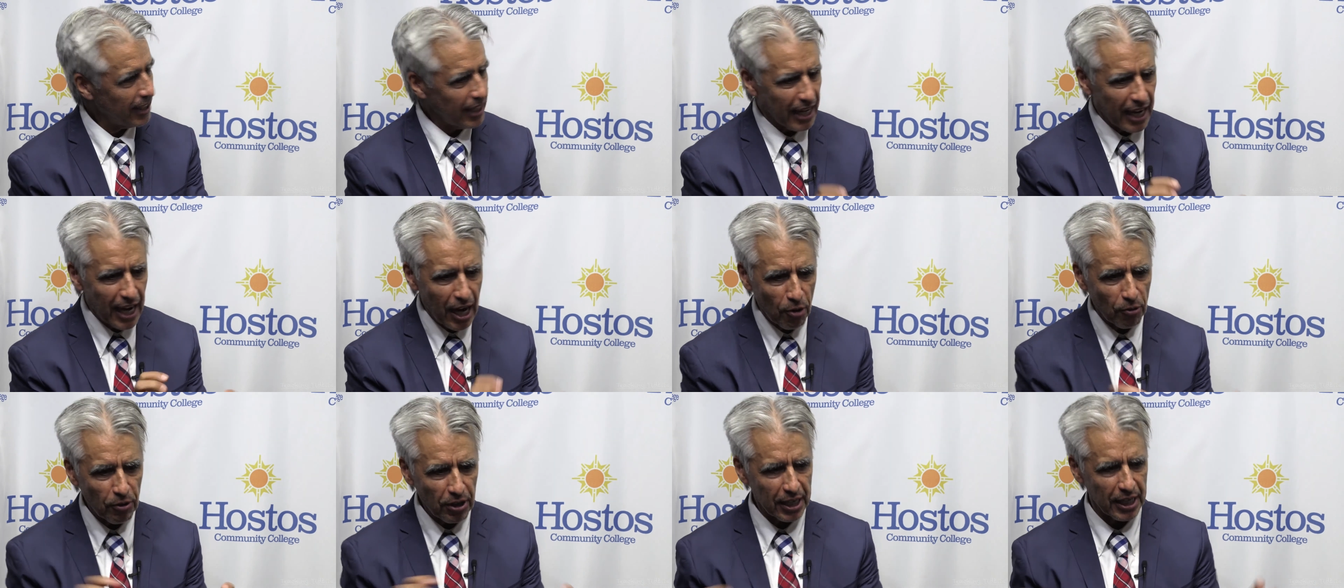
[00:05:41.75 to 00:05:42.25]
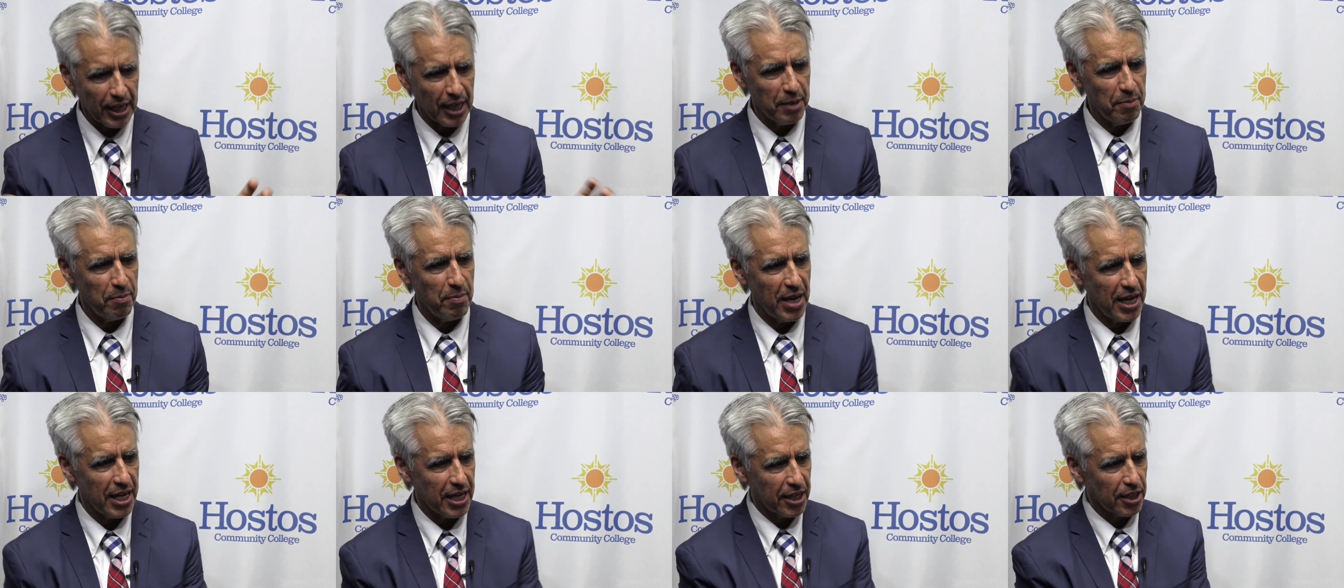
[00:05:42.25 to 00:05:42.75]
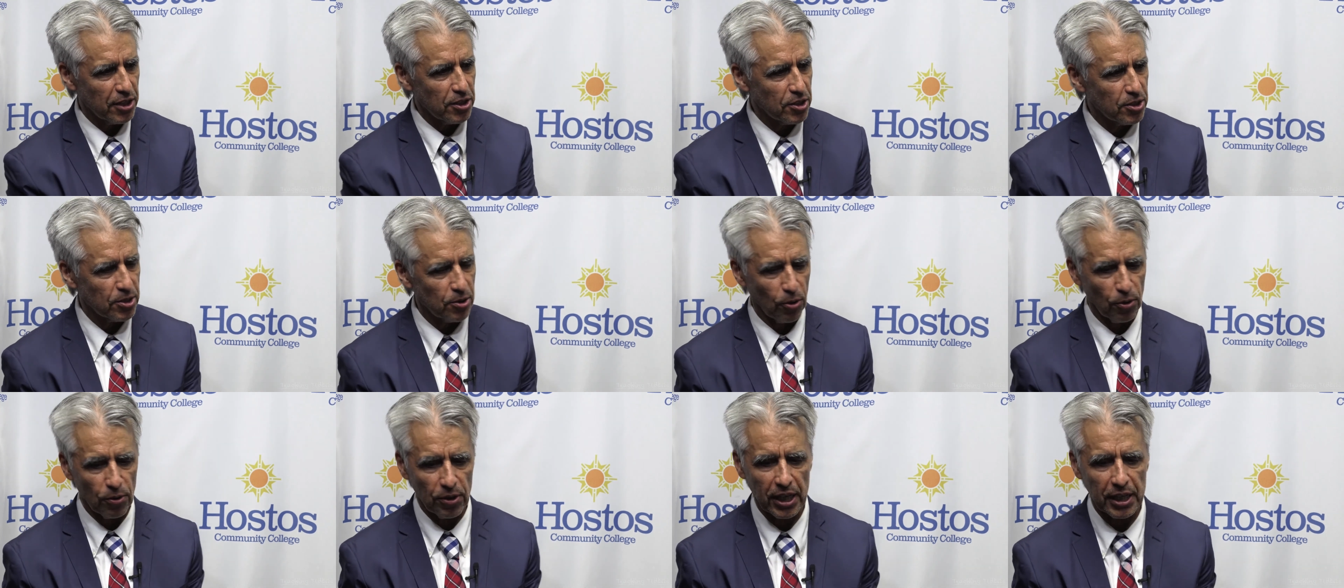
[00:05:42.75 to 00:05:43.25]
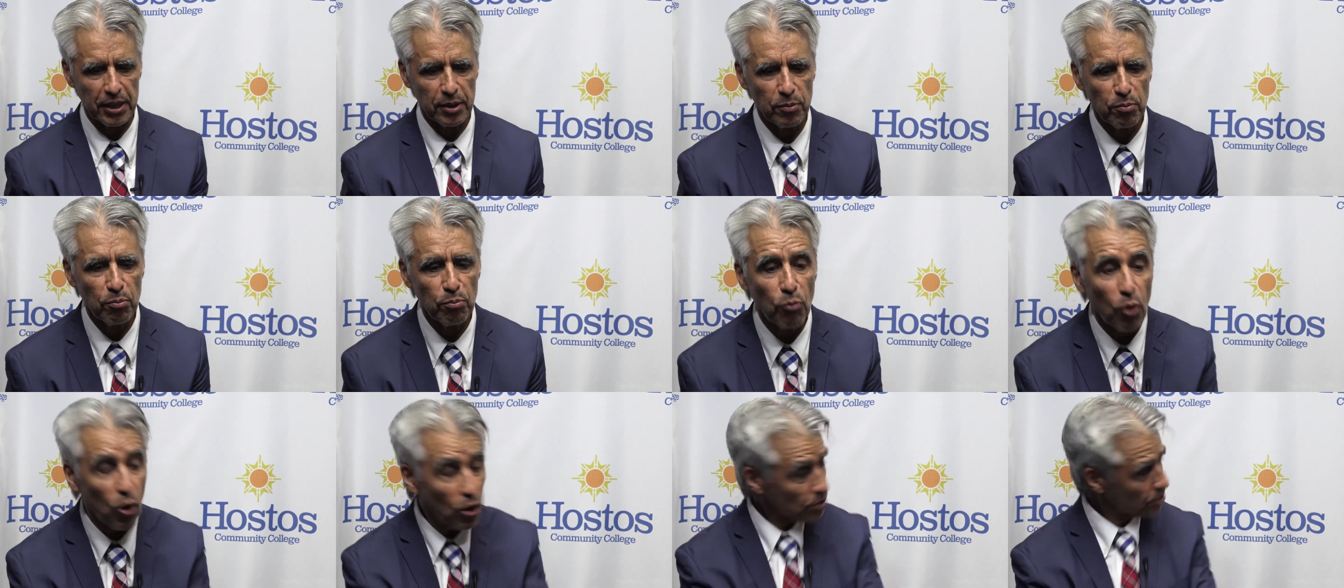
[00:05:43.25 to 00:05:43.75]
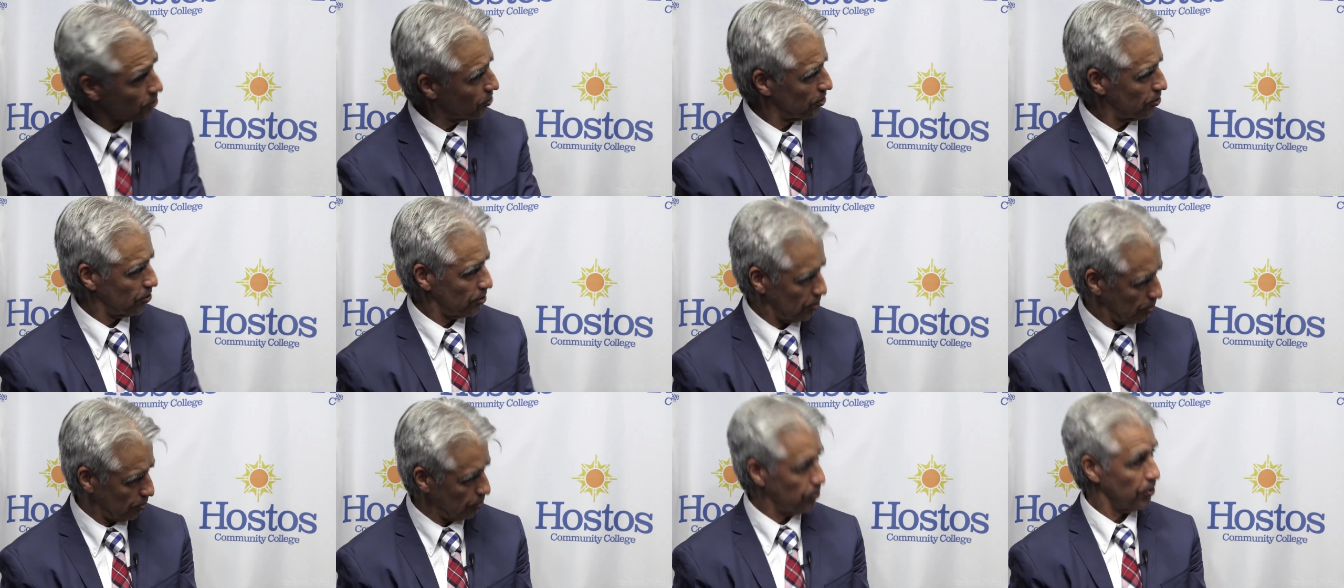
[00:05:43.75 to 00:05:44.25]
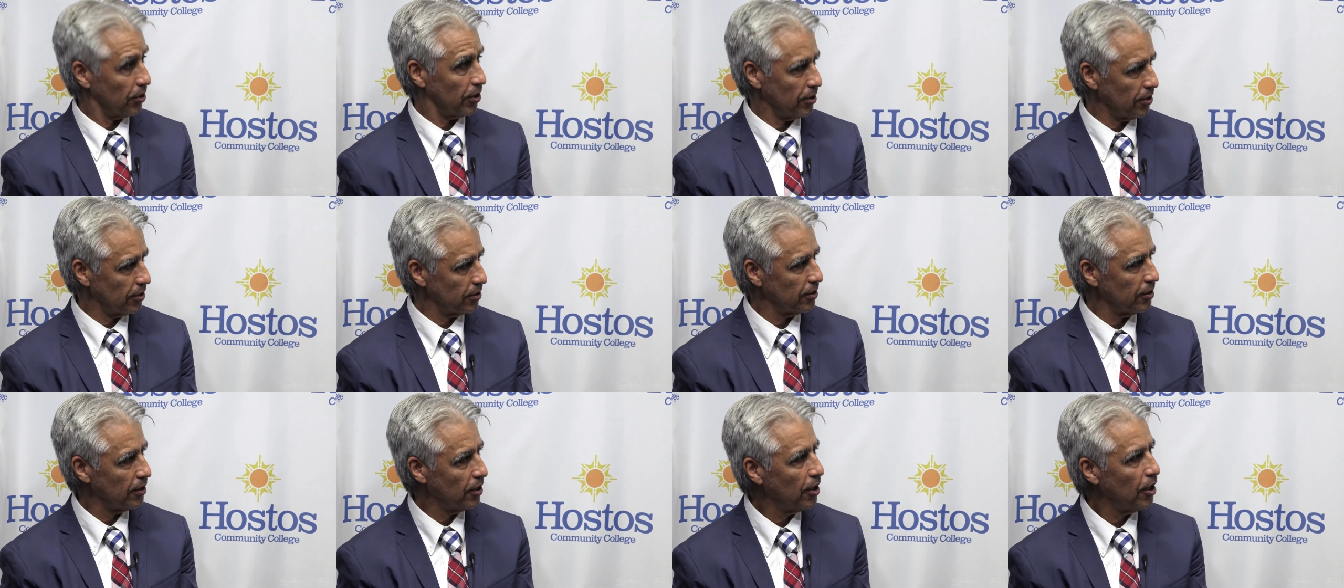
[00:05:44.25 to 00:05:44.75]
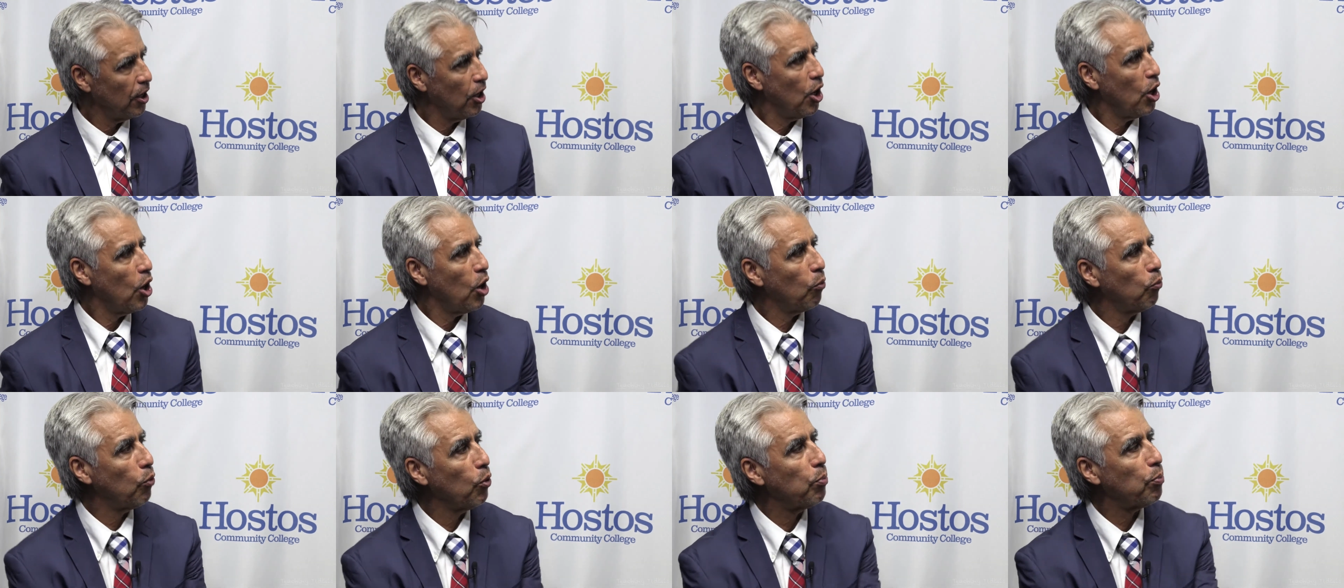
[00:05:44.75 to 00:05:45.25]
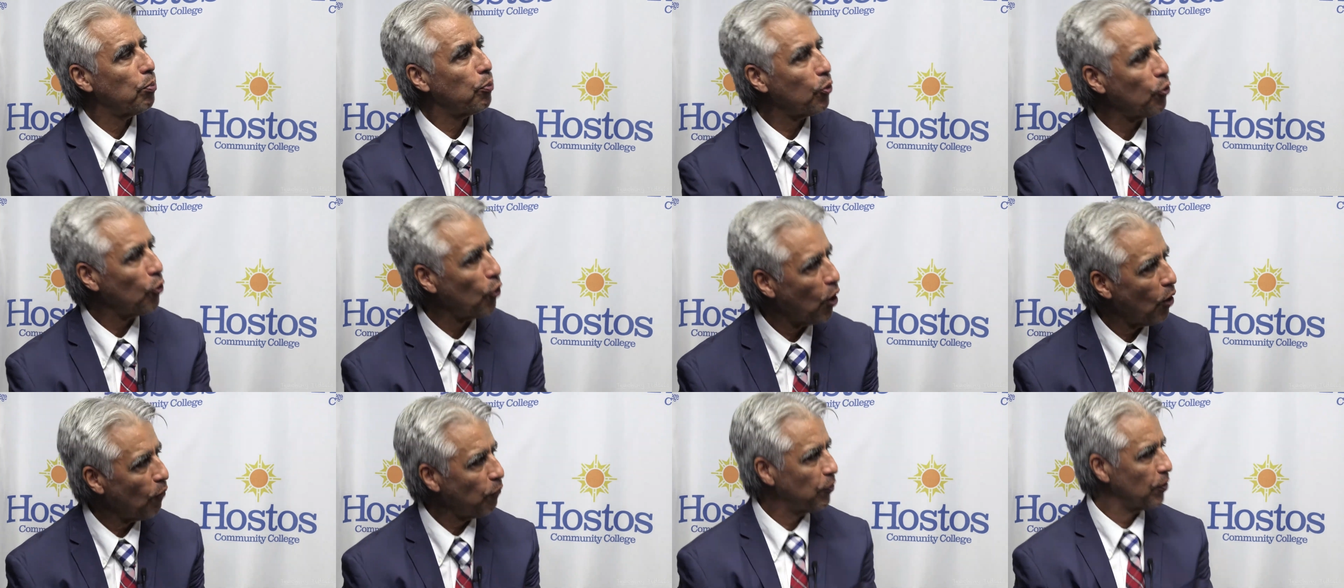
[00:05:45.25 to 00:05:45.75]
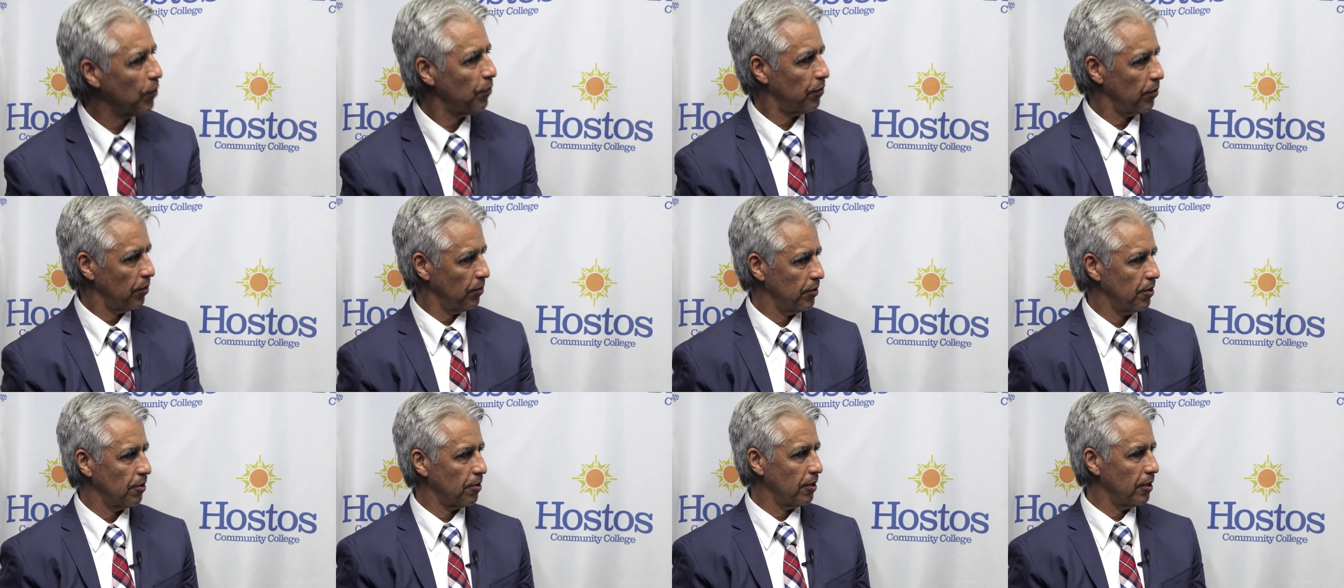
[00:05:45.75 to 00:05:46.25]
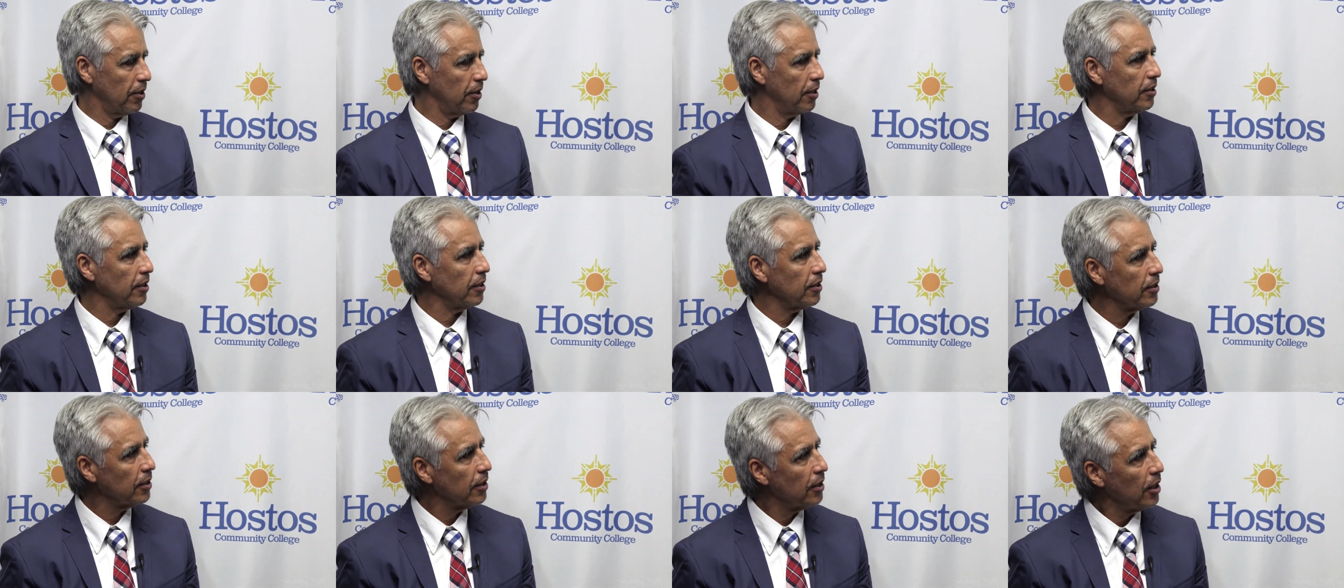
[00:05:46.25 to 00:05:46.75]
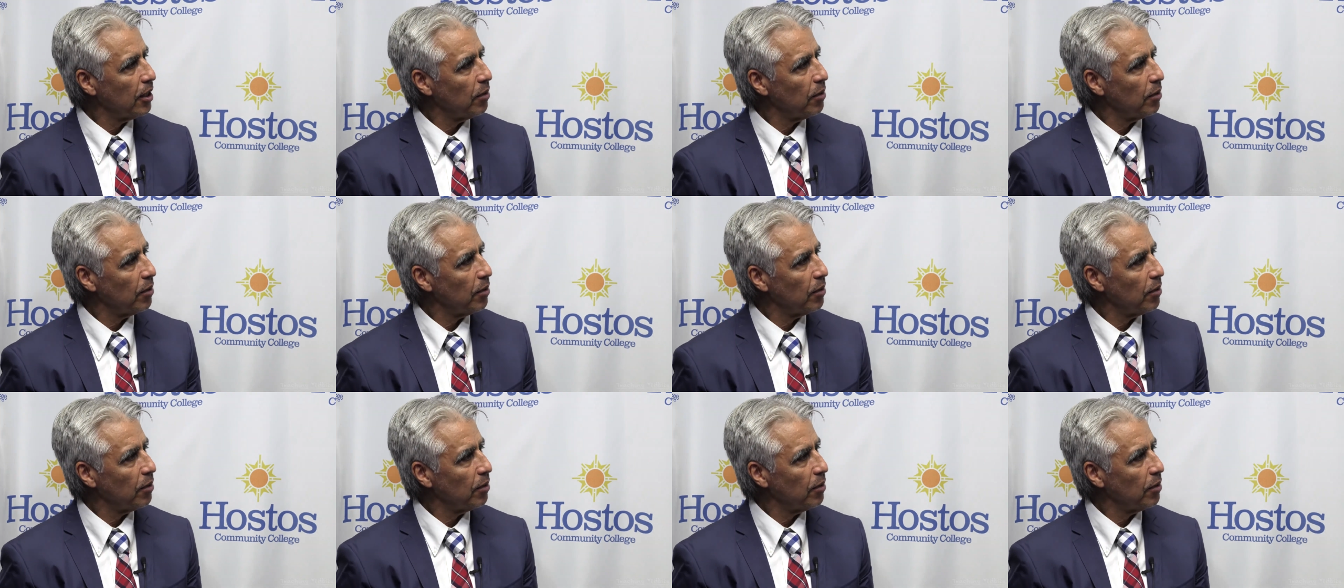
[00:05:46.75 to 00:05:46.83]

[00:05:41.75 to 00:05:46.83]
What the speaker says: How can I make it so that most students will profit from their learning?